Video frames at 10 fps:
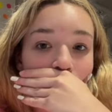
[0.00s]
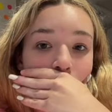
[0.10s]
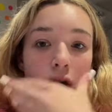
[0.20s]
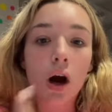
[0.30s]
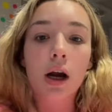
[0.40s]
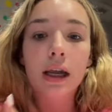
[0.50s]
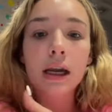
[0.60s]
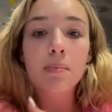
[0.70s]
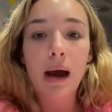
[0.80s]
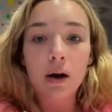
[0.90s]

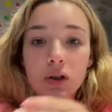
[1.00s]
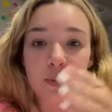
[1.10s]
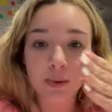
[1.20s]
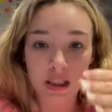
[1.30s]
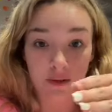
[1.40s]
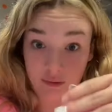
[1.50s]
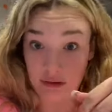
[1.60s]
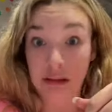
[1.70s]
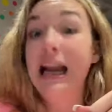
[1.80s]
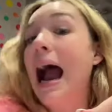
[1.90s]
Talking about specific,
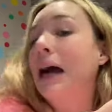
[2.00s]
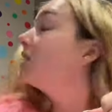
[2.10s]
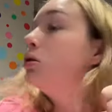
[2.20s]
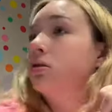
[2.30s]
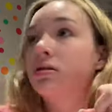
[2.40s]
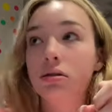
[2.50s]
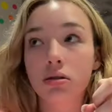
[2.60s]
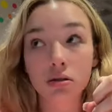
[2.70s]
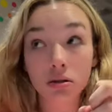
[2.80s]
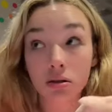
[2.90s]
oof,
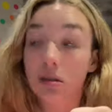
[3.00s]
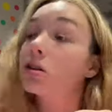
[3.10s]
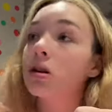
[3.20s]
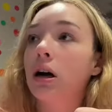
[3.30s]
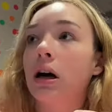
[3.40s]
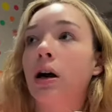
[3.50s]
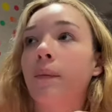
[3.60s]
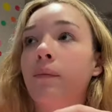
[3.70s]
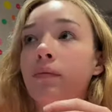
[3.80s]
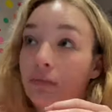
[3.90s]

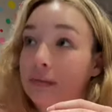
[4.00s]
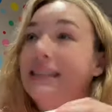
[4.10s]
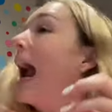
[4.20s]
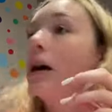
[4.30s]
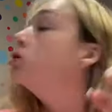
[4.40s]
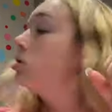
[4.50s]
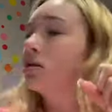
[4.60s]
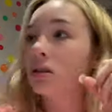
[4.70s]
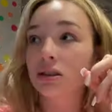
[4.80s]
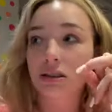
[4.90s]
um, oof,